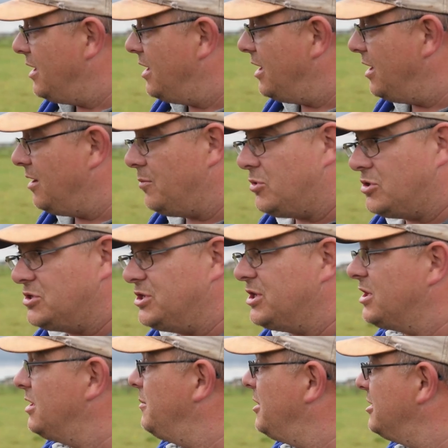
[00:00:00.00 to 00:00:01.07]
But as you
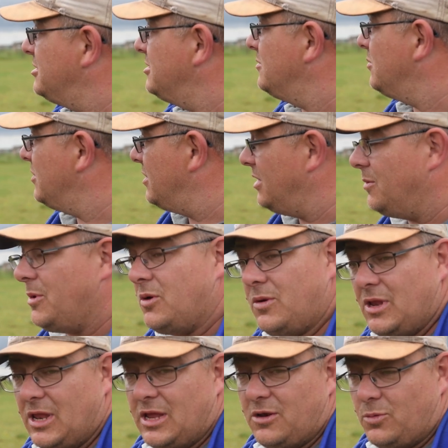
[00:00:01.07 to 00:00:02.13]
can imagine, with the
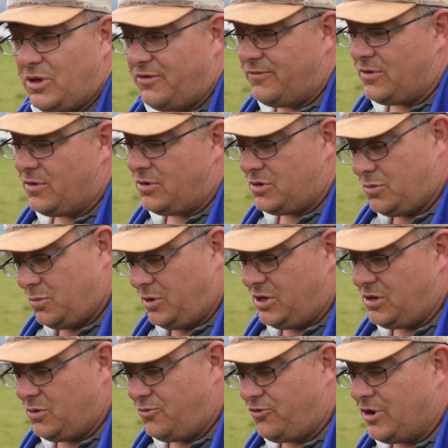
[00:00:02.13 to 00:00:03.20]
amount of land we've got, we
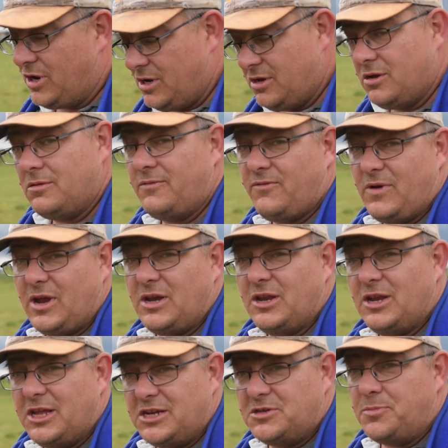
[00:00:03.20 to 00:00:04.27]
do try to find a
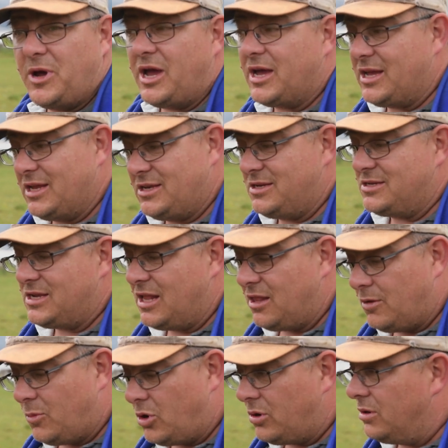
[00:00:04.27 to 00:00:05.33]
niche market to sell
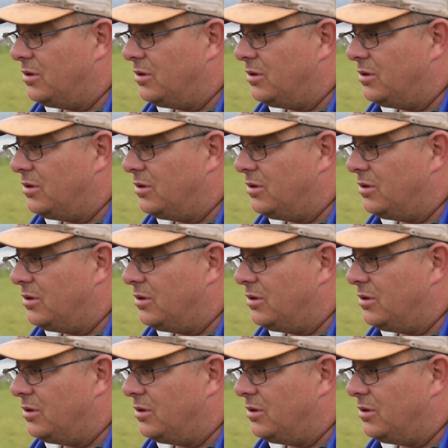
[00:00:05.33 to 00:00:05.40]
them on